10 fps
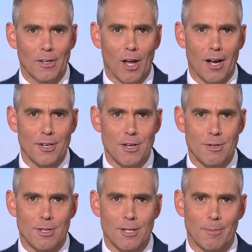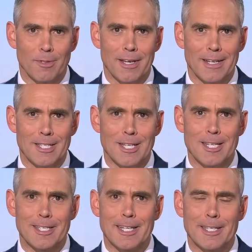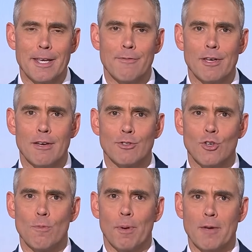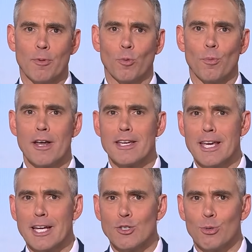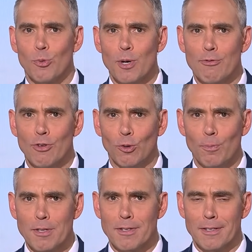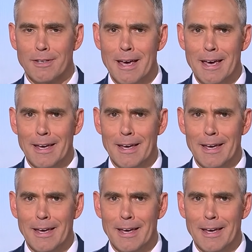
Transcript: Nine News has obtained CCTV of two people breaking into a Wingfield business